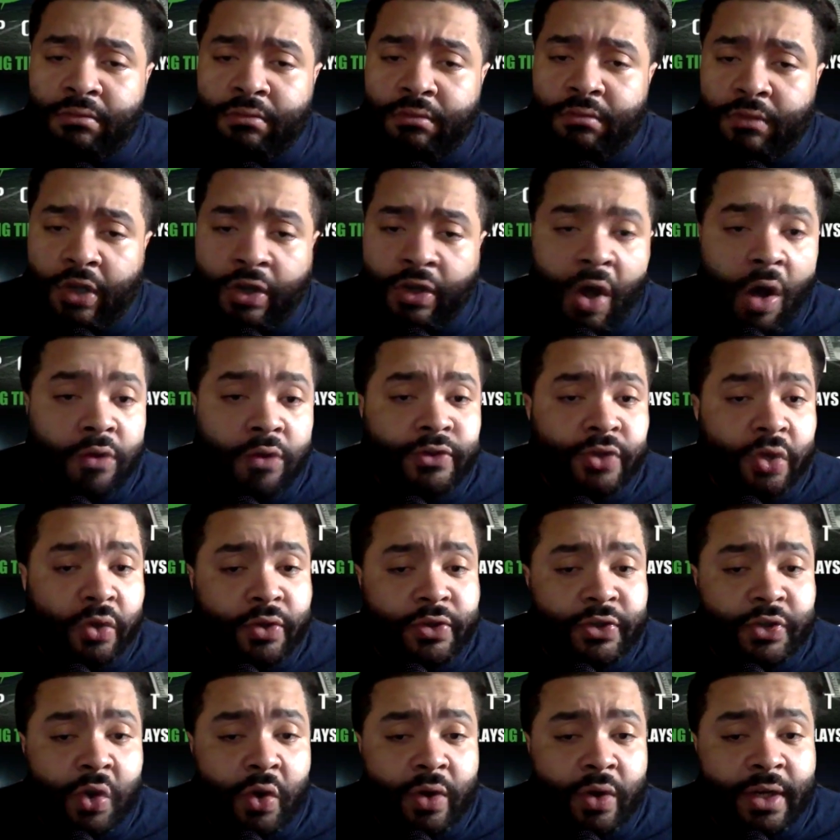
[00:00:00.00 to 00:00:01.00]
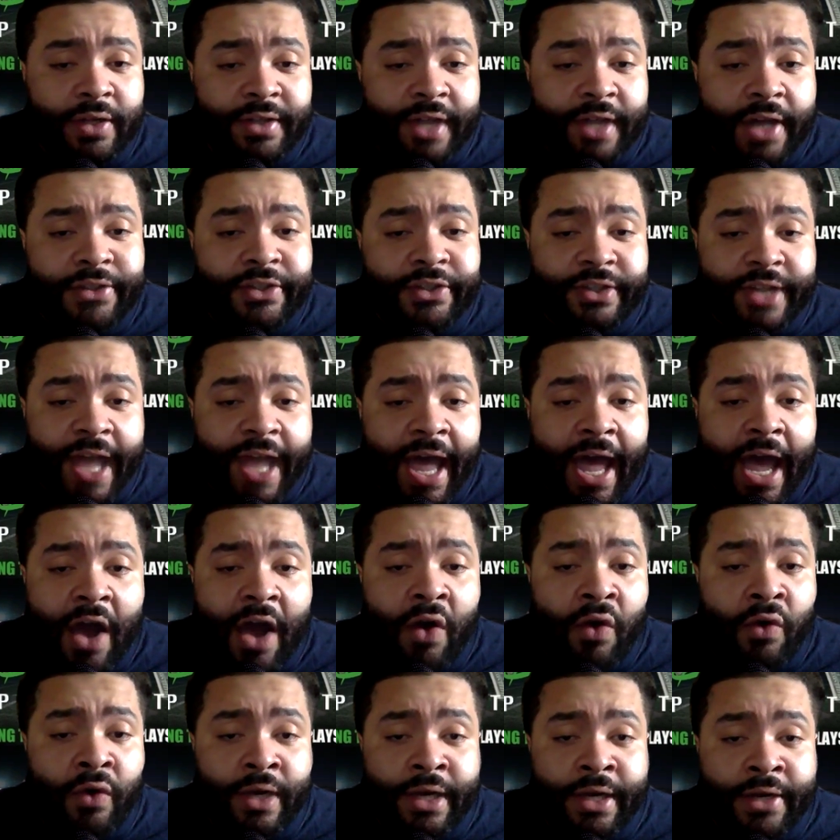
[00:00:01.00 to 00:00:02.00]
the Colts only scored a
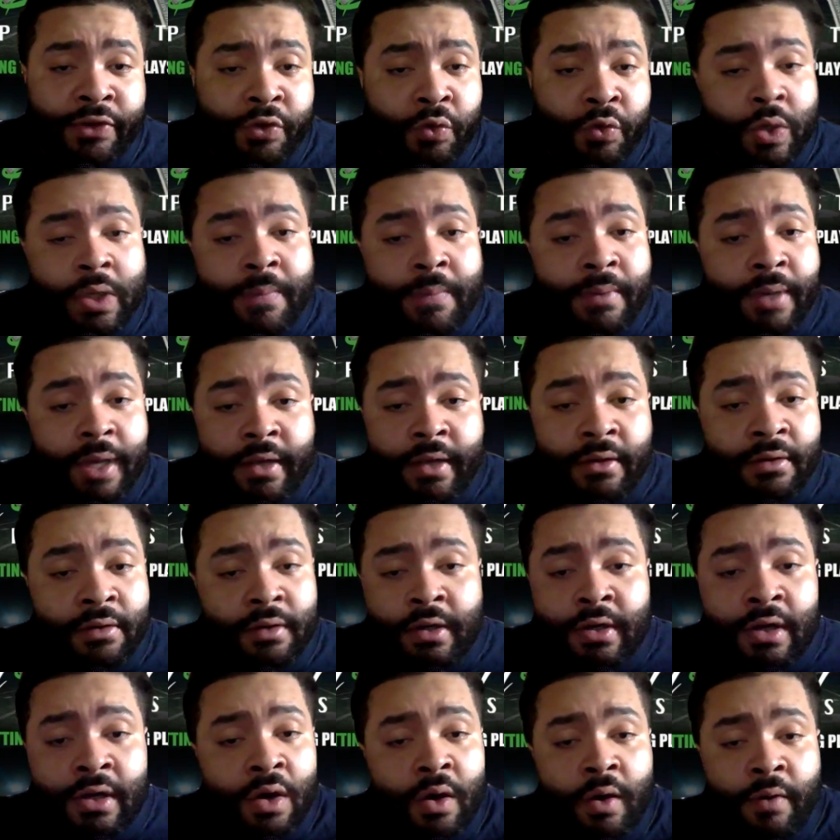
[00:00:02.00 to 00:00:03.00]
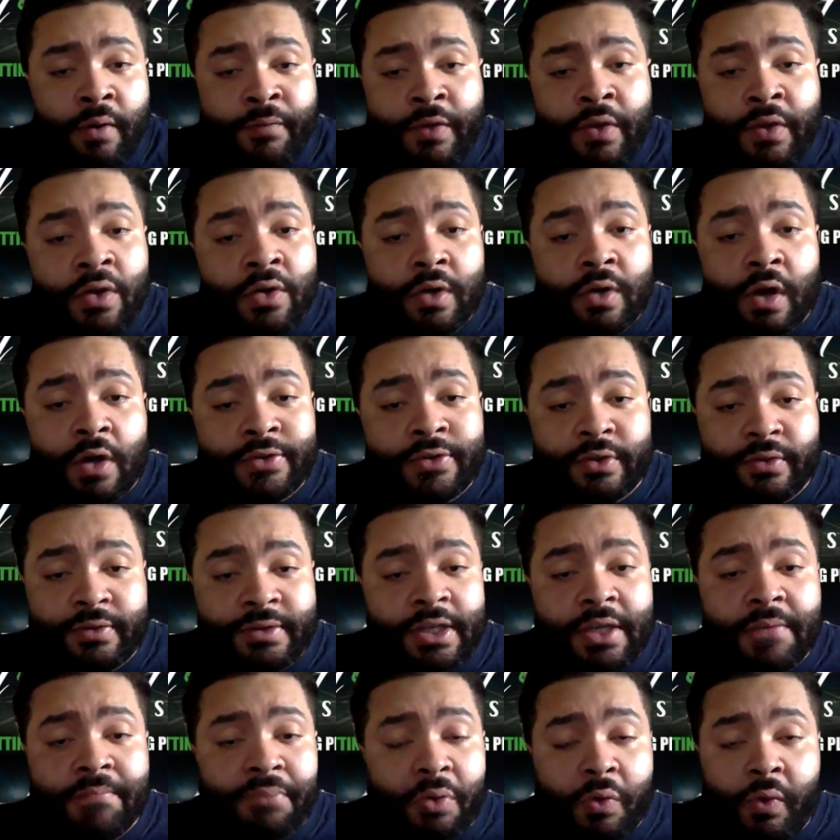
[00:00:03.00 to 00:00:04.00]
touchdown and a field goal, so
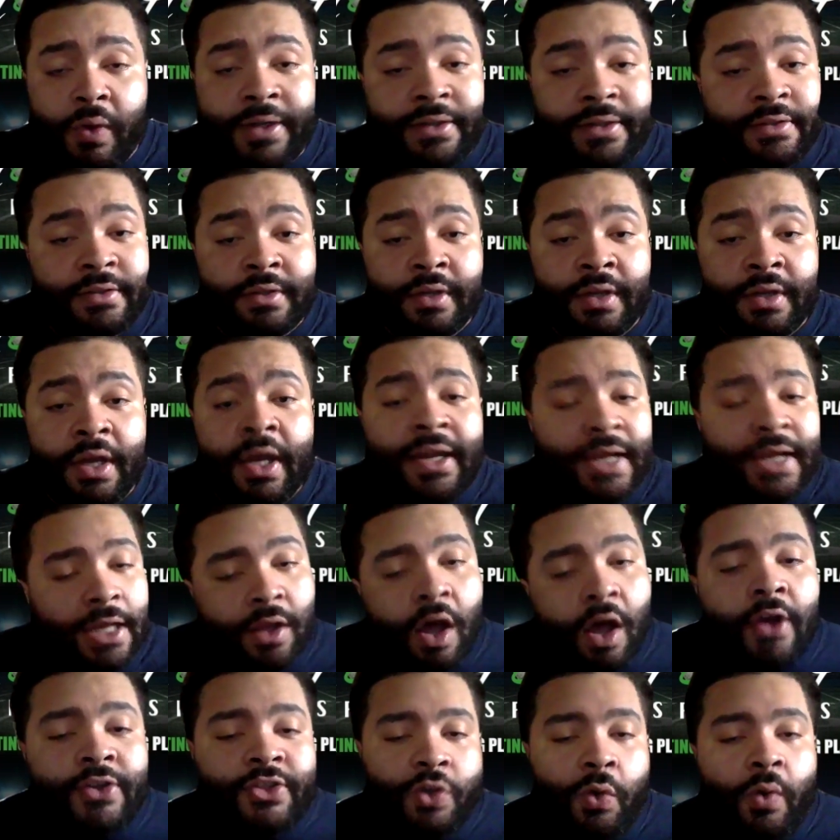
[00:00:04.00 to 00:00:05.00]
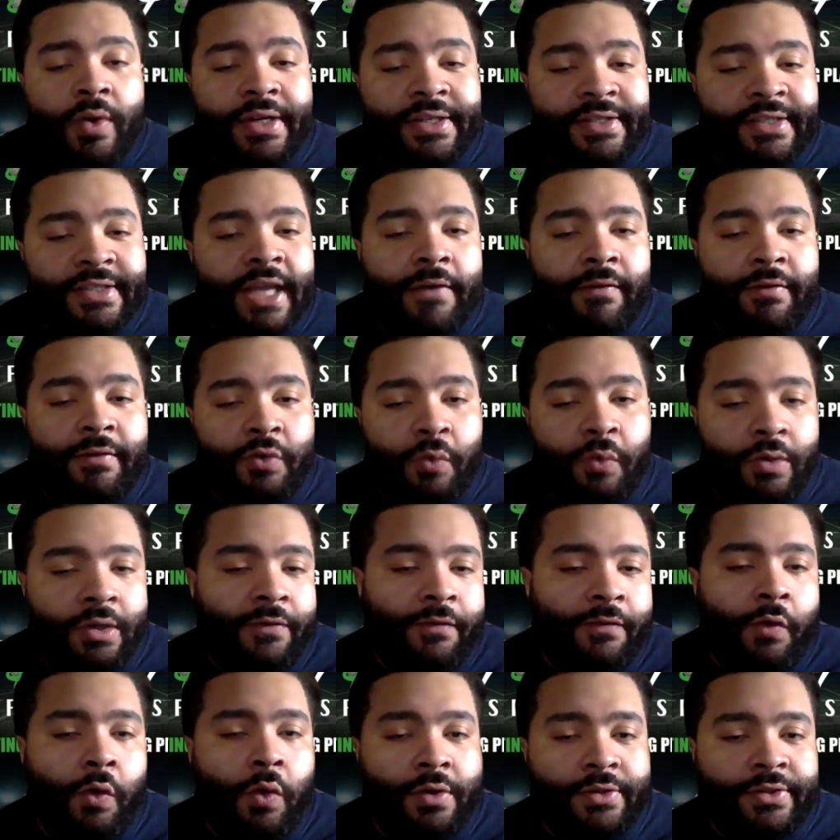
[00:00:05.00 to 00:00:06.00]
10 points. They lost
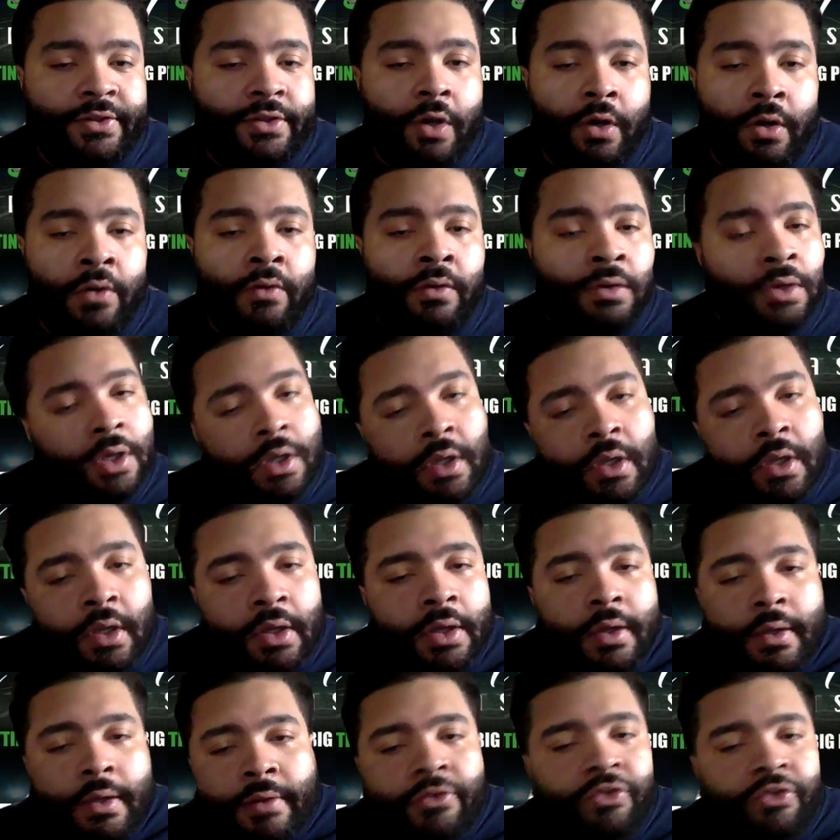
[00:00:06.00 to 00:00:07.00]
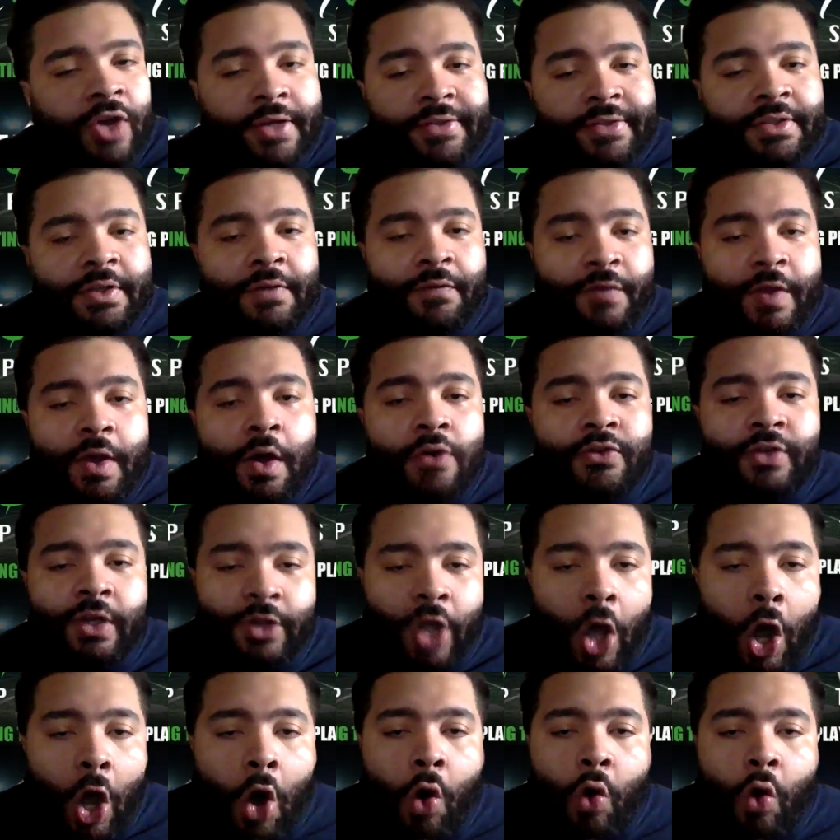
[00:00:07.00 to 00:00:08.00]
27-24. So Justin Fields
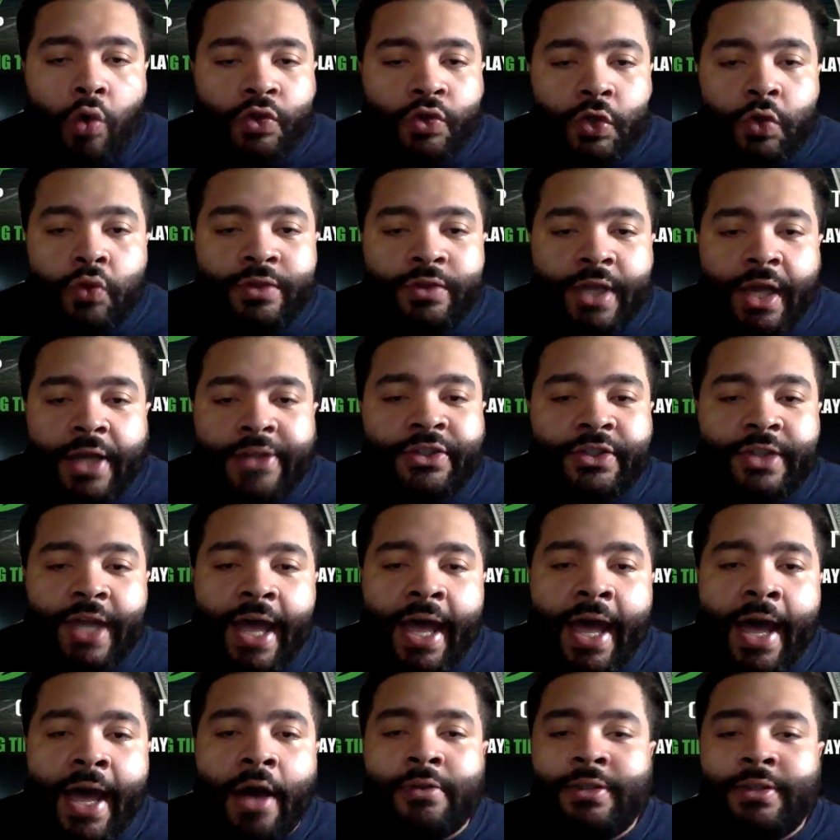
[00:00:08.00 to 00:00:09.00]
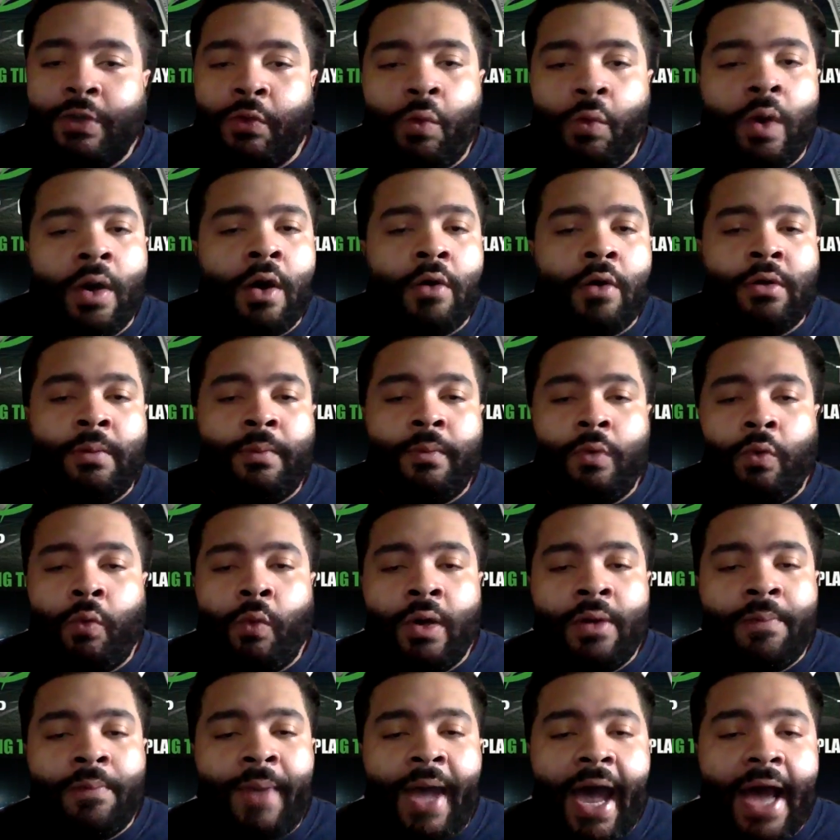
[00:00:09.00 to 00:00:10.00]
alone, 2 touchdowns and
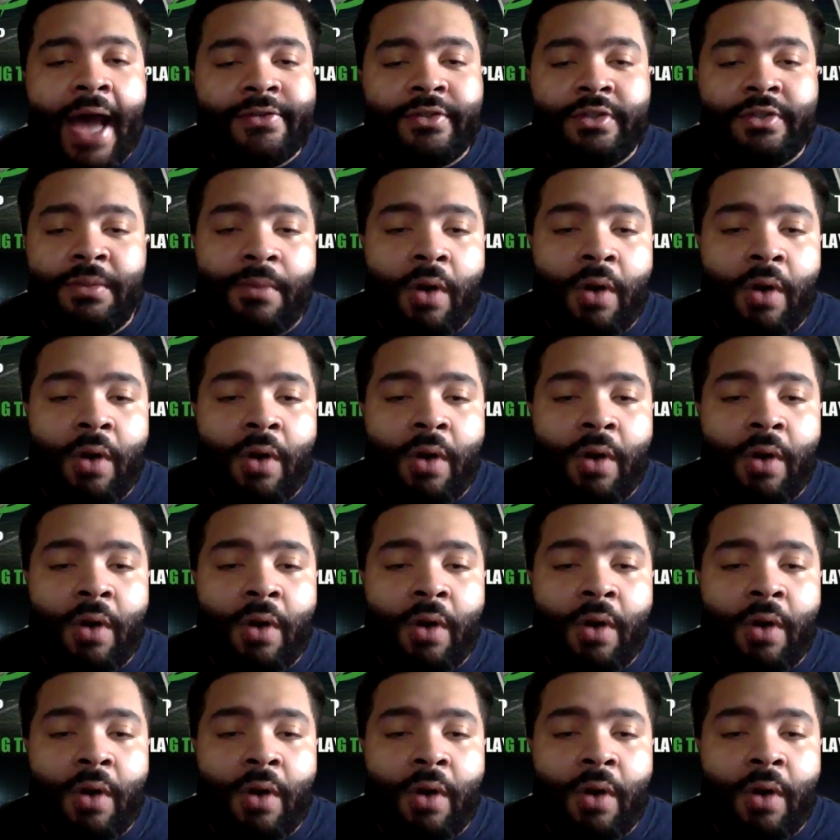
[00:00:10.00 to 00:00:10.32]
one pass on the